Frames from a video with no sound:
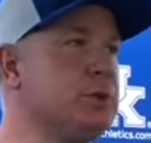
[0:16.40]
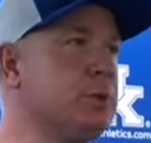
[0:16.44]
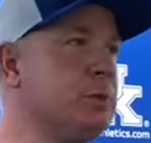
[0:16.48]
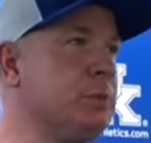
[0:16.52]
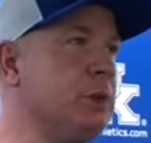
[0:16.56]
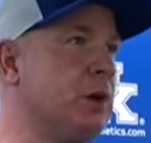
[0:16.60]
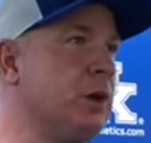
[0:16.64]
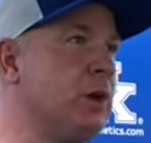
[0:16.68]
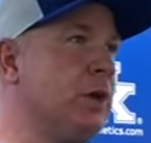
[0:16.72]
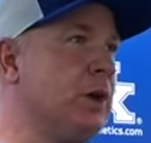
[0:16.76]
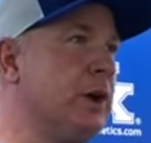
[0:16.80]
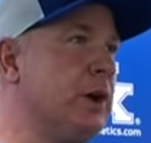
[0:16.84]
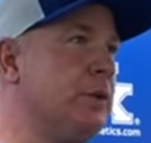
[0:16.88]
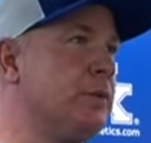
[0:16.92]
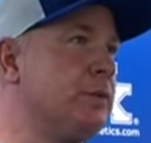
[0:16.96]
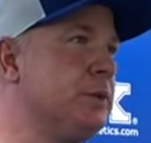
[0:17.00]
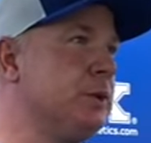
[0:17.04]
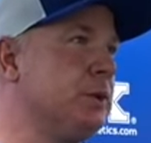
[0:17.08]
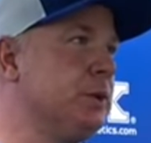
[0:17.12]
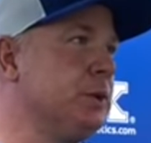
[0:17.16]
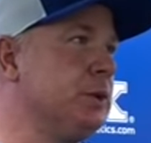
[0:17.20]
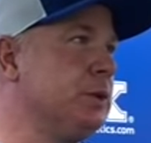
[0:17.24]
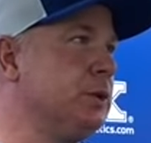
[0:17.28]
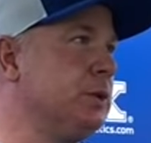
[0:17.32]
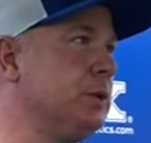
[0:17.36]
tomorrow
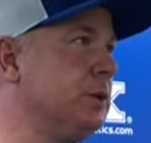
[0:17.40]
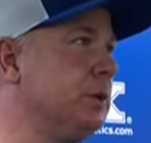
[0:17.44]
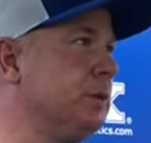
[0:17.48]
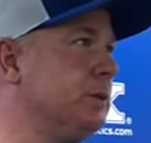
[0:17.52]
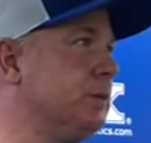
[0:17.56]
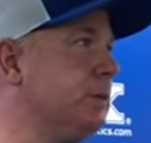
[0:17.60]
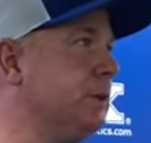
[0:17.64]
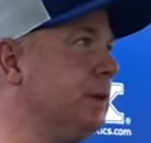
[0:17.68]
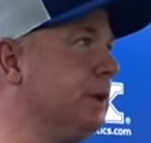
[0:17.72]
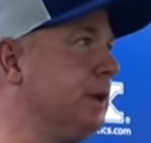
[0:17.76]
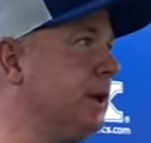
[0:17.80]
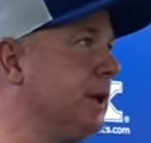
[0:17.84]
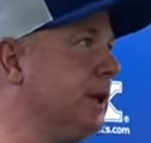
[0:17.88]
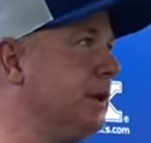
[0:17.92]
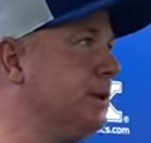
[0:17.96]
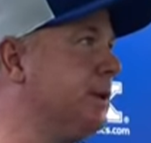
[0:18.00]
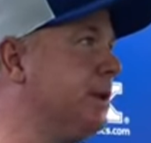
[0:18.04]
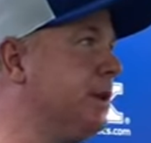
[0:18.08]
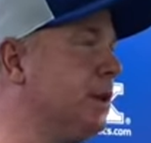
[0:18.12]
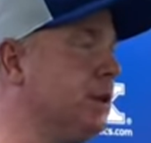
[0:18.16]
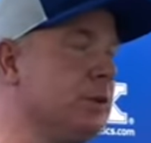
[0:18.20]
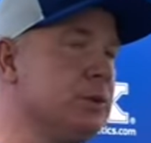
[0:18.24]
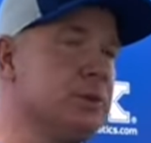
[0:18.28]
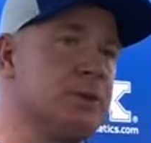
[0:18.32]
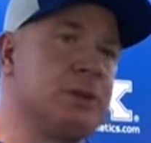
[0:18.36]
afternoon, and head
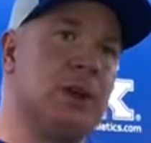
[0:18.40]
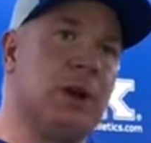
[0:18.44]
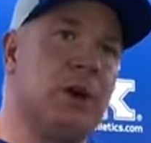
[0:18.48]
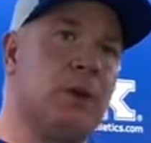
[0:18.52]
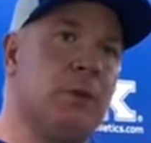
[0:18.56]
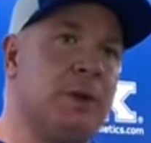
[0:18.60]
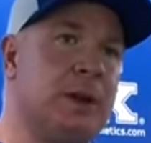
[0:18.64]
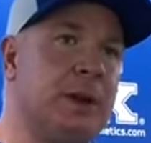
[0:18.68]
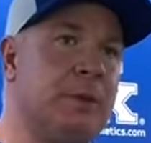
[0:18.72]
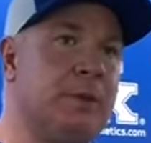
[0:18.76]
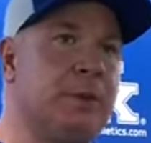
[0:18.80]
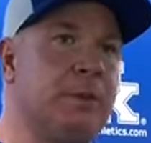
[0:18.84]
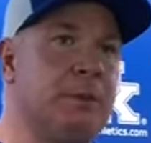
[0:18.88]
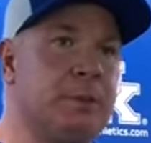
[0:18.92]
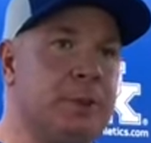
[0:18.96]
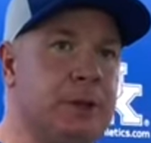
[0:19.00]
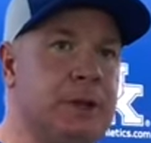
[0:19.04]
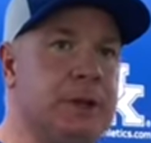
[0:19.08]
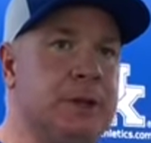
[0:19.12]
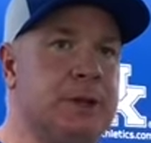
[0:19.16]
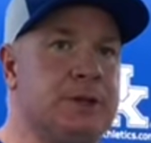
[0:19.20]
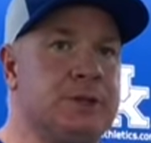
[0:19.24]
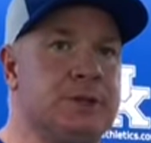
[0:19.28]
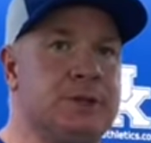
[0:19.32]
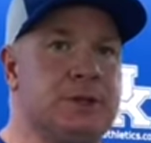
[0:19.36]
to the hotel. But I've been
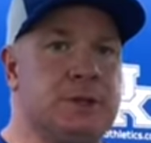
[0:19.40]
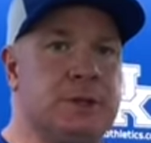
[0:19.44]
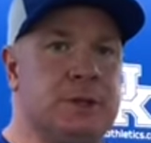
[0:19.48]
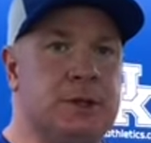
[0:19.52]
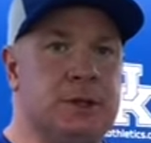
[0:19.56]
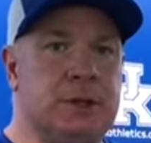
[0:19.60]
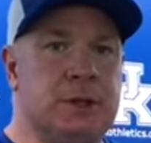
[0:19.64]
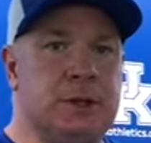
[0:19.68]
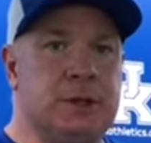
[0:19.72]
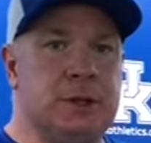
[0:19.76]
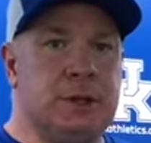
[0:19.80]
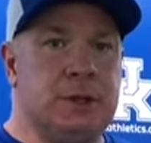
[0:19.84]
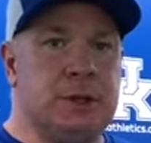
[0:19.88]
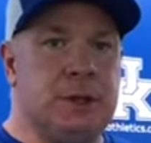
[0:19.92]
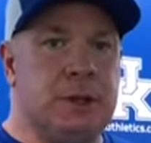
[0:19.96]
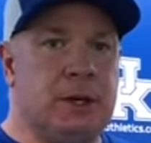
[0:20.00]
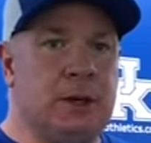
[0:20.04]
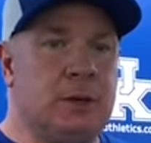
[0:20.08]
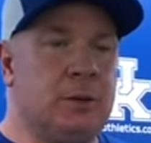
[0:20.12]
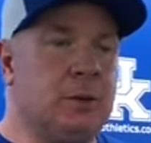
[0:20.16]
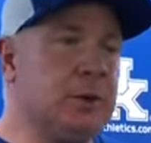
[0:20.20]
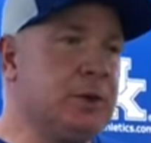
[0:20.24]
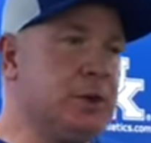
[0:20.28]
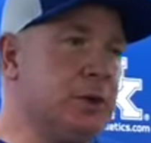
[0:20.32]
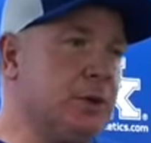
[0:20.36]
pleased
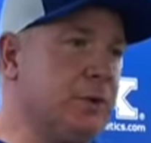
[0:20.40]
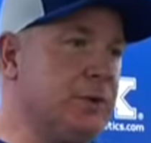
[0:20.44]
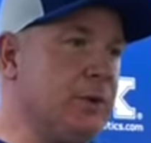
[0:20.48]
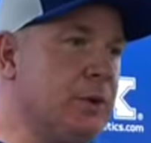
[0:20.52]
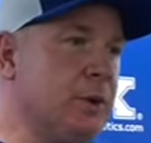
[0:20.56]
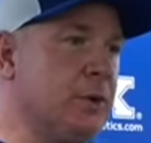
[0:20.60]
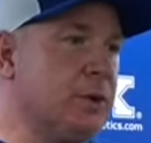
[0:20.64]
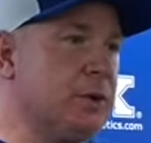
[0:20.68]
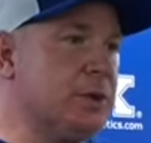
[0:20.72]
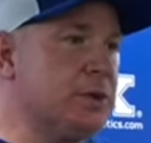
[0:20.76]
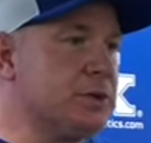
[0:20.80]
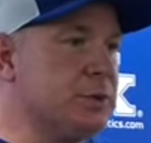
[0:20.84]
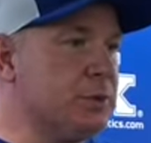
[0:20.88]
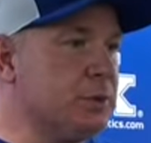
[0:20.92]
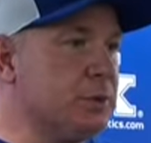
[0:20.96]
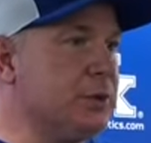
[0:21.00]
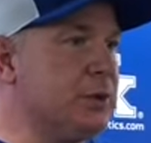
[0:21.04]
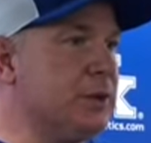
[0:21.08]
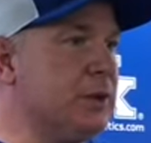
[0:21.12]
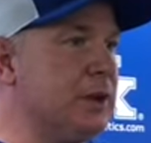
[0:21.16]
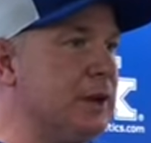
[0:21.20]
with their focus and with